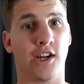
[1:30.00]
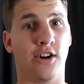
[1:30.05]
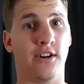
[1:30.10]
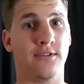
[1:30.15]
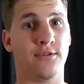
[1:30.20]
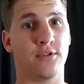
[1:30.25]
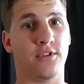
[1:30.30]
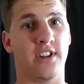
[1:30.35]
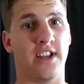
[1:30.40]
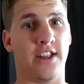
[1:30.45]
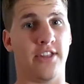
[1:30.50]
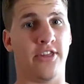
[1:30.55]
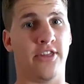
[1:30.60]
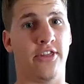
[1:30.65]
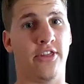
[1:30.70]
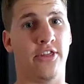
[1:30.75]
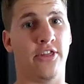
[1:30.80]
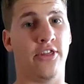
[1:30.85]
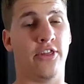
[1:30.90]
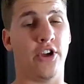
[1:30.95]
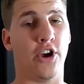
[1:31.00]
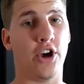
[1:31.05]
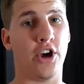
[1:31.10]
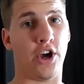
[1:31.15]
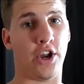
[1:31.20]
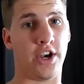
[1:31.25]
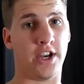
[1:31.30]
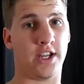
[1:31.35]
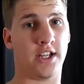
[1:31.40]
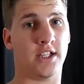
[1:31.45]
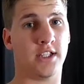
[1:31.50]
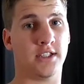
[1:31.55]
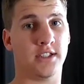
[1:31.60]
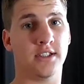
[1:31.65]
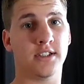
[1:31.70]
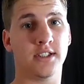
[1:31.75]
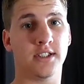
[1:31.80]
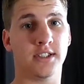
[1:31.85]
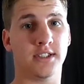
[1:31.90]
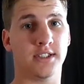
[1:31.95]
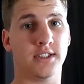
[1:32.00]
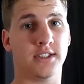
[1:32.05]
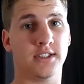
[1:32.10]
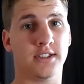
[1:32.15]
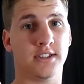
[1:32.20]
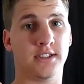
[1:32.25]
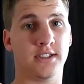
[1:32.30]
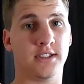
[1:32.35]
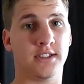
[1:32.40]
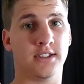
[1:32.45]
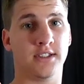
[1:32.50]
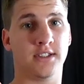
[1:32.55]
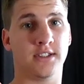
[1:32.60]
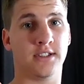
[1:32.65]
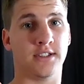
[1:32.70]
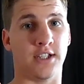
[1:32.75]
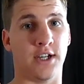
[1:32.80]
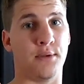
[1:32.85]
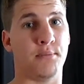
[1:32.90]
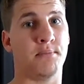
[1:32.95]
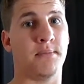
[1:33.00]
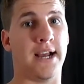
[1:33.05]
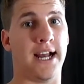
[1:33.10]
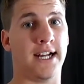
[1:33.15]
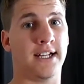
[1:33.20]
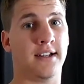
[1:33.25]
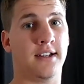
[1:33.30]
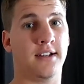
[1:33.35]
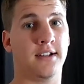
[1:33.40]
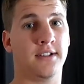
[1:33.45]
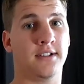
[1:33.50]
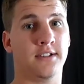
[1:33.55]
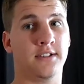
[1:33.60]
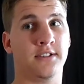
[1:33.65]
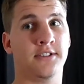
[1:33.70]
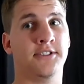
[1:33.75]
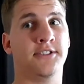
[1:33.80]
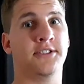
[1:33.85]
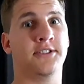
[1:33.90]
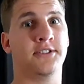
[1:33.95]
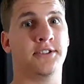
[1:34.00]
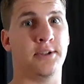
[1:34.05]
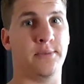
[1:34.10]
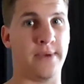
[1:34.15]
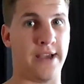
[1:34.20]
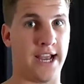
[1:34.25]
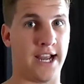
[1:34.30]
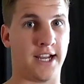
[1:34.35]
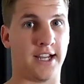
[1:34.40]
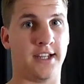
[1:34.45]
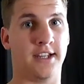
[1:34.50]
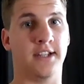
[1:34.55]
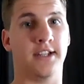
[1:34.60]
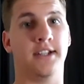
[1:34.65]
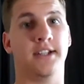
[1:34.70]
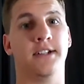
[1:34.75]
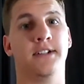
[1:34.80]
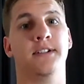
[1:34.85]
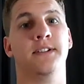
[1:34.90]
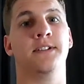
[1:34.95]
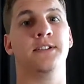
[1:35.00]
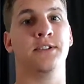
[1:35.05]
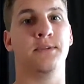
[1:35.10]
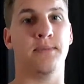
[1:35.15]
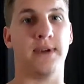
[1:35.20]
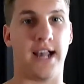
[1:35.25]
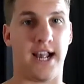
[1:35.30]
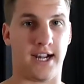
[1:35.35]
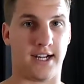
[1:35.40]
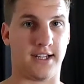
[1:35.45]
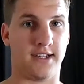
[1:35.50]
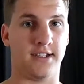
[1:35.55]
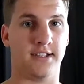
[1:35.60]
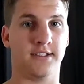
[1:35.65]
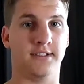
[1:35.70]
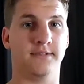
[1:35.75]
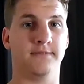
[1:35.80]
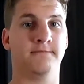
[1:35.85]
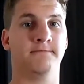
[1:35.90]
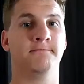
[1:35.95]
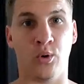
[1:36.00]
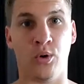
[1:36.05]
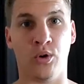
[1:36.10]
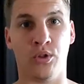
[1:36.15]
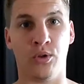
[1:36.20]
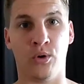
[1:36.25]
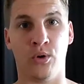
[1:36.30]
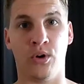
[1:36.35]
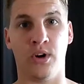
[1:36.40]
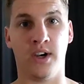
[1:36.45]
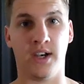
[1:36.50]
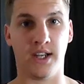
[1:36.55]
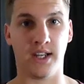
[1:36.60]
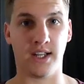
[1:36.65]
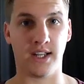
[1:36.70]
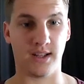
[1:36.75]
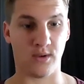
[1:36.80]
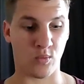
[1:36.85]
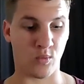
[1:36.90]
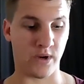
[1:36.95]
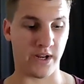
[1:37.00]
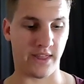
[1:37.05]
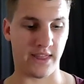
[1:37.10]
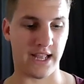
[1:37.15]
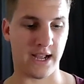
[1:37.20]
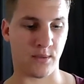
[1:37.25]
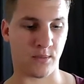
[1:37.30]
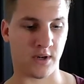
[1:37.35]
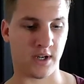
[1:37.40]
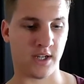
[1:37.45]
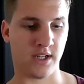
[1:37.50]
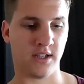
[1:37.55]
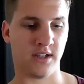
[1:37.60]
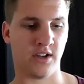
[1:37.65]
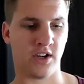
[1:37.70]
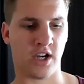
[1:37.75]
Going for their third. So, back to back to back. Hawthorne win that one.